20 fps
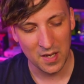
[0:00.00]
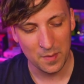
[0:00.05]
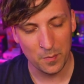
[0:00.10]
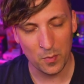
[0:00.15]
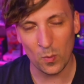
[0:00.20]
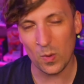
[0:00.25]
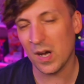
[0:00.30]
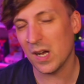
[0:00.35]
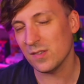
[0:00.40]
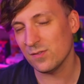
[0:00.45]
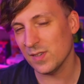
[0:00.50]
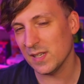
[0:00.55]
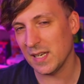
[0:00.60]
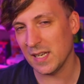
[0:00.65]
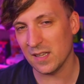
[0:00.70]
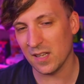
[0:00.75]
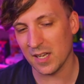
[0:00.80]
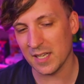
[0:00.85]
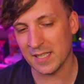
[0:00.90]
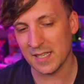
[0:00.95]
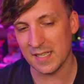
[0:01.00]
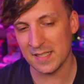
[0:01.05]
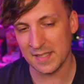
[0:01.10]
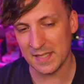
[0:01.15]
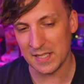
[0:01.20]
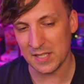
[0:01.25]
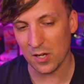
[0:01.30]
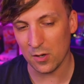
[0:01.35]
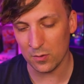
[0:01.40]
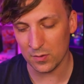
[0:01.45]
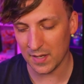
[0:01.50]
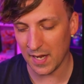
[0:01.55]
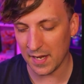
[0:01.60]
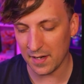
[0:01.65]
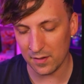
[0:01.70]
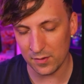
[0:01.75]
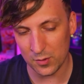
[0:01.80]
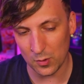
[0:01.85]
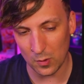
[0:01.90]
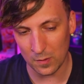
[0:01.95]
But what I really like is this whole
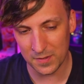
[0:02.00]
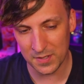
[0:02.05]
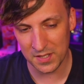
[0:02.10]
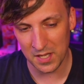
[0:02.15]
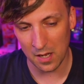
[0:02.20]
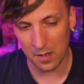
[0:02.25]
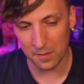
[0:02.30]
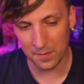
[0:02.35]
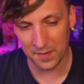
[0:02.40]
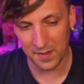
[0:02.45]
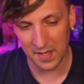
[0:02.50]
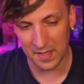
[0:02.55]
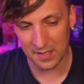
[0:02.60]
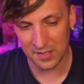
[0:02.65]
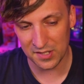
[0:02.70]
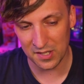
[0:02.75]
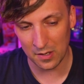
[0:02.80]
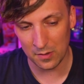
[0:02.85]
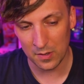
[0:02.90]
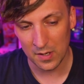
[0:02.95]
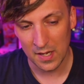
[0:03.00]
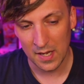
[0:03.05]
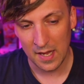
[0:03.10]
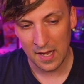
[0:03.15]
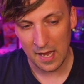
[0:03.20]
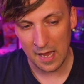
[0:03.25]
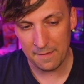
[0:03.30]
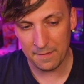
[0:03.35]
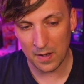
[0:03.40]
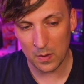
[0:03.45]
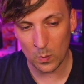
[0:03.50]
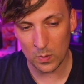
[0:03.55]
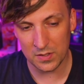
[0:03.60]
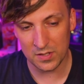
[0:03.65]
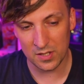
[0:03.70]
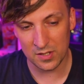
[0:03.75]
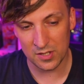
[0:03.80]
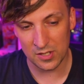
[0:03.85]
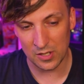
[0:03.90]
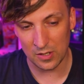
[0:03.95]
Ganondorf style thing. So if I
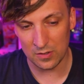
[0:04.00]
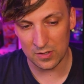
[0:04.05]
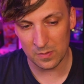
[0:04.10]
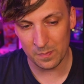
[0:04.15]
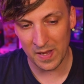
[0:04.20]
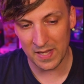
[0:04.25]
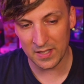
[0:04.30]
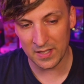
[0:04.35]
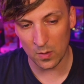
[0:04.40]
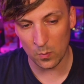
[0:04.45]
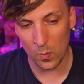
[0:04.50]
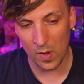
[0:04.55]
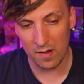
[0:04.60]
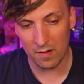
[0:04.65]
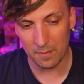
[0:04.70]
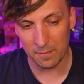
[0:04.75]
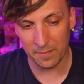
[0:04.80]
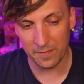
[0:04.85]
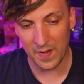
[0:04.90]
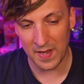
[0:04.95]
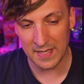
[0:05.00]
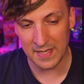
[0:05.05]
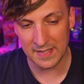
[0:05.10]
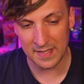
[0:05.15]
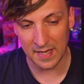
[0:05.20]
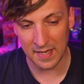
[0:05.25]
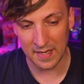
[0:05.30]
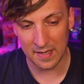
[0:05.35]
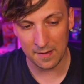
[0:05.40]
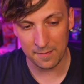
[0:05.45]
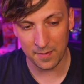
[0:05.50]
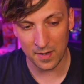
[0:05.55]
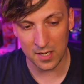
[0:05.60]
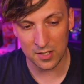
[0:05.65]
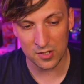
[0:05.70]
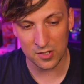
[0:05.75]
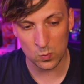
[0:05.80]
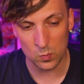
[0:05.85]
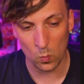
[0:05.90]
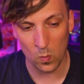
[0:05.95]
wanted to, depending on where I'm facing, if I
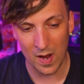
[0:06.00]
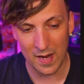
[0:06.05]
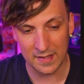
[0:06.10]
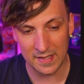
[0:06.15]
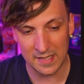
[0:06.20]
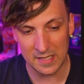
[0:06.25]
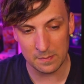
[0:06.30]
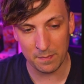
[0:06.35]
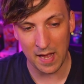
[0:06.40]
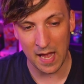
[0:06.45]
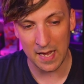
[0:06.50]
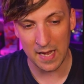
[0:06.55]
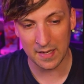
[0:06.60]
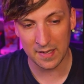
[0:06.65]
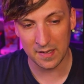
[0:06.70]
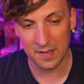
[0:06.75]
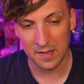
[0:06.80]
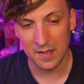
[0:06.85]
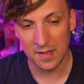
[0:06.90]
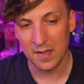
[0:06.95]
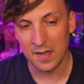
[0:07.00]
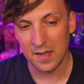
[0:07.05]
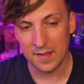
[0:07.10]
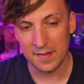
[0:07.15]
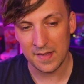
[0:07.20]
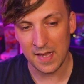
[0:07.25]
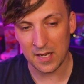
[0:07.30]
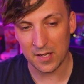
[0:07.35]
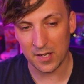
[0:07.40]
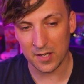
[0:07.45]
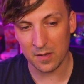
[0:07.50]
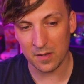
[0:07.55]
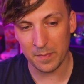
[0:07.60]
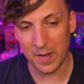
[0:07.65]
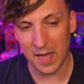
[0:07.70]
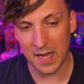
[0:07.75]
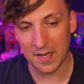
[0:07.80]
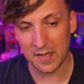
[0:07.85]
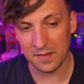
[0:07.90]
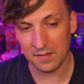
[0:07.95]
just whack these back, they're going to come
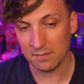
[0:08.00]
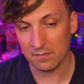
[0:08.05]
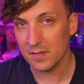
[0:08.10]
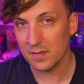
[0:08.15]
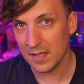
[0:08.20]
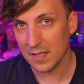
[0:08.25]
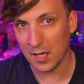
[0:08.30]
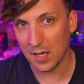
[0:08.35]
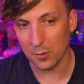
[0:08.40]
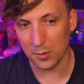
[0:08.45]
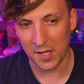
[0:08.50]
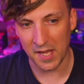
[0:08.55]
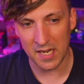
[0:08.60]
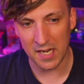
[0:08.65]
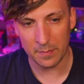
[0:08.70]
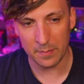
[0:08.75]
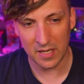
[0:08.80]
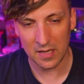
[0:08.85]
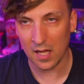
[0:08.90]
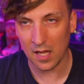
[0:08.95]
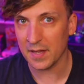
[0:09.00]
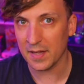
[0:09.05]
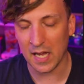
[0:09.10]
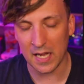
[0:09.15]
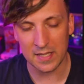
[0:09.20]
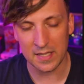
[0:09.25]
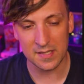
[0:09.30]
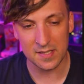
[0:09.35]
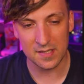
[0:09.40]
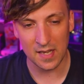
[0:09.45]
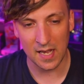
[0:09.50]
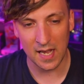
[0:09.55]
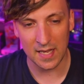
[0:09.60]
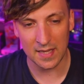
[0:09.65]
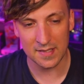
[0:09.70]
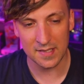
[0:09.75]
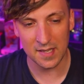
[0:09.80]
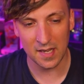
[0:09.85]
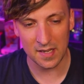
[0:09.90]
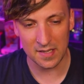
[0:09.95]
back and kill the enemy like that.
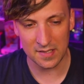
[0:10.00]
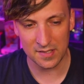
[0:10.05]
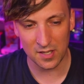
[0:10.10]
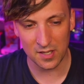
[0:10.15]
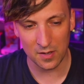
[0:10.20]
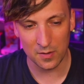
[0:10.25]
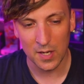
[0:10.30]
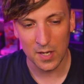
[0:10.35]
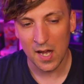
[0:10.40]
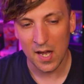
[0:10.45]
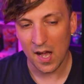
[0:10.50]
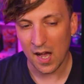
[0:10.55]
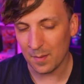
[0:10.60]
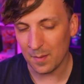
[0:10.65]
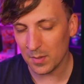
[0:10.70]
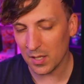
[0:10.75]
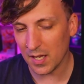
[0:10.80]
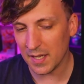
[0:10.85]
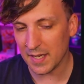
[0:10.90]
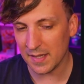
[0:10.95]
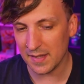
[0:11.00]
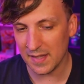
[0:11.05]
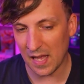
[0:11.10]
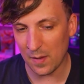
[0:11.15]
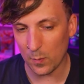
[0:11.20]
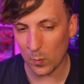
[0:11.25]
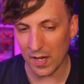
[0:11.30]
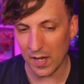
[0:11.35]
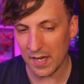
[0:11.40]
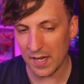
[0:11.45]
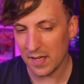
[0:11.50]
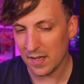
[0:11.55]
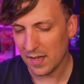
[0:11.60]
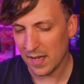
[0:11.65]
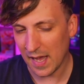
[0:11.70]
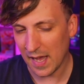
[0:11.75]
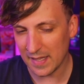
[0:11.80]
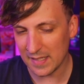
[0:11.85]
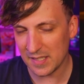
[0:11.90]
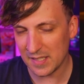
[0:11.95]
And so I'm liking that way,
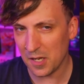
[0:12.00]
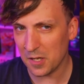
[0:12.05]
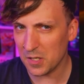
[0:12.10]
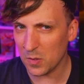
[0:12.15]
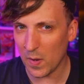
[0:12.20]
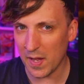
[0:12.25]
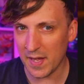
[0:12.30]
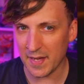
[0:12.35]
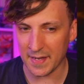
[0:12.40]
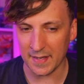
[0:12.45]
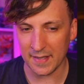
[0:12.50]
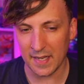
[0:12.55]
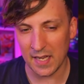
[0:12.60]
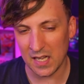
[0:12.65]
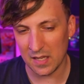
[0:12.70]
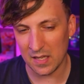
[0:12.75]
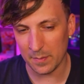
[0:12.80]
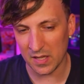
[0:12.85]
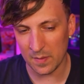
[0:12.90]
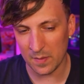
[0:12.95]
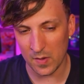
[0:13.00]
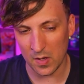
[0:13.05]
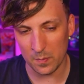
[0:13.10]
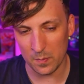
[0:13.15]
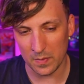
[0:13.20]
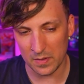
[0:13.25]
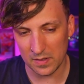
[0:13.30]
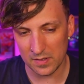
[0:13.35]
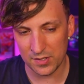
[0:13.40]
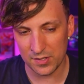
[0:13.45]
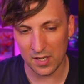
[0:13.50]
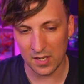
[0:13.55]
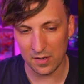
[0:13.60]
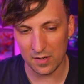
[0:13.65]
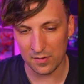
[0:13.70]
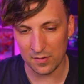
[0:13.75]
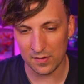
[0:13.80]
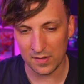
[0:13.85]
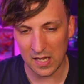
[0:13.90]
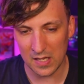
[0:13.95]
and it's the only way you can kill them at the moment.
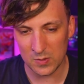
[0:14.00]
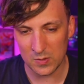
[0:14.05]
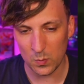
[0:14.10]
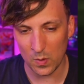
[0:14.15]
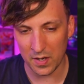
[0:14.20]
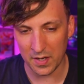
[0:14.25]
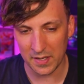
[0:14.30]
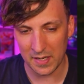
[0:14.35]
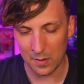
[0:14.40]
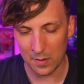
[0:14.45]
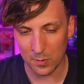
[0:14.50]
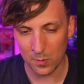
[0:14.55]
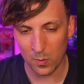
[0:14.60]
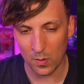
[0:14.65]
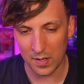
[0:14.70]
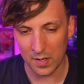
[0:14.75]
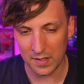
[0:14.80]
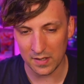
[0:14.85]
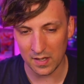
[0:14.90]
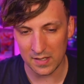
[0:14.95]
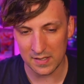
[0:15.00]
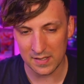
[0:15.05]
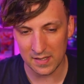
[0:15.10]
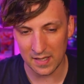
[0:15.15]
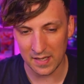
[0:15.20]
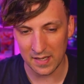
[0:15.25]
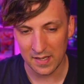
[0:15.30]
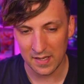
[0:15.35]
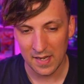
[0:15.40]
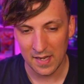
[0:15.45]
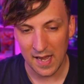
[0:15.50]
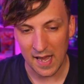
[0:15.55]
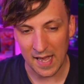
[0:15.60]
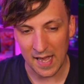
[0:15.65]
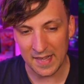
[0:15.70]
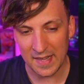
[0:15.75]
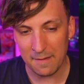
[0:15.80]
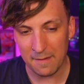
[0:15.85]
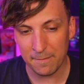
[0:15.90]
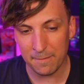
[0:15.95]
So that's working out quite nicely.
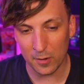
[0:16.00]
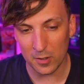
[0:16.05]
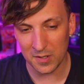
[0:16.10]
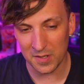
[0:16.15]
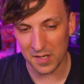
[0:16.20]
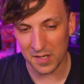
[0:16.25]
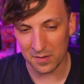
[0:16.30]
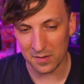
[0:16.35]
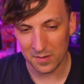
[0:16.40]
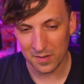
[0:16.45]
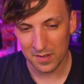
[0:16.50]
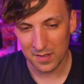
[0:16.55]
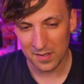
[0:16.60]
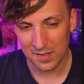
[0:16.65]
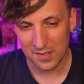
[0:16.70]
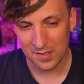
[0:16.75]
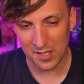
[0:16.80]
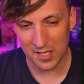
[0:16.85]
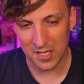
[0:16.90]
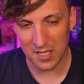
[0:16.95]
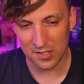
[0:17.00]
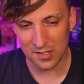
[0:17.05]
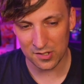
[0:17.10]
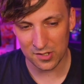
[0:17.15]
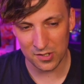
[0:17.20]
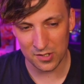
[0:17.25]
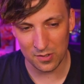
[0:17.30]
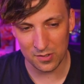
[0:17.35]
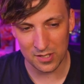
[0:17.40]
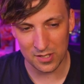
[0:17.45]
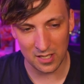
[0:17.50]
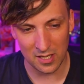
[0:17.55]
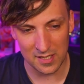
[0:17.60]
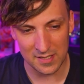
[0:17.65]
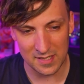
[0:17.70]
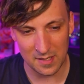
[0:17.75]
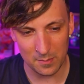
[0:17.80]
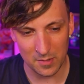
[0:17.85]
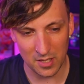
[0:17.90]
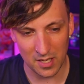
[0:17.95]
And they follow you, so you can just
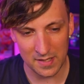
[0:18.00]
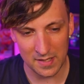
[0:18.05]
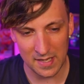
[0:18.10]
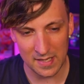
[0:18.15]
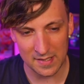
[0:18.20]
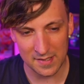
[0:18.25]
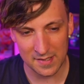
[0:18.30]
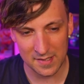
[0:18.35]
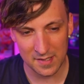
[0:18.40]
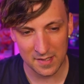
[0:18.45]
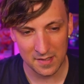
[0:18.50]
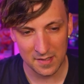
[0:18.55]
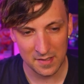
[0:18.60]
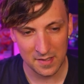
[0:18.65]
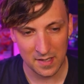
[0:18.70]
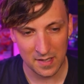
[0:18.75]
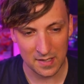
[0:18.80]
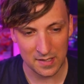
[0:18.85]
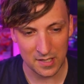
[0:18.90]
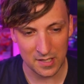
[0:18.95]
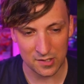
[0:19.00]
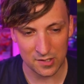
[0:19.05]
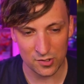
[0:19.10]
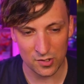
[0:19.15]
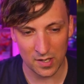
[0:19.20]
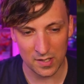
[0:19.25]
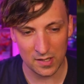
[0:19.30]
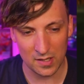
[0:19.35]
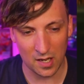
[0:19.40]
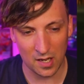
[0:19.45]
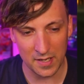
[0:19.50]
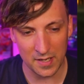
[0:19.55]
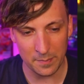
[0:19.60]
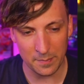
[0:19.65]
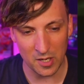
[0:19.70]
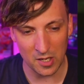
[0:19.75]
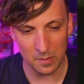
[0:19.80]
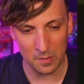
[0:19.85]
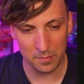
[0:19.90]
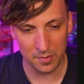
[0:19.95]
utilize them like this, and you can try and line them
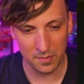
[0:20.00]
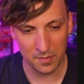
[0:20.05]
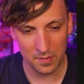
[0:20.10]
up.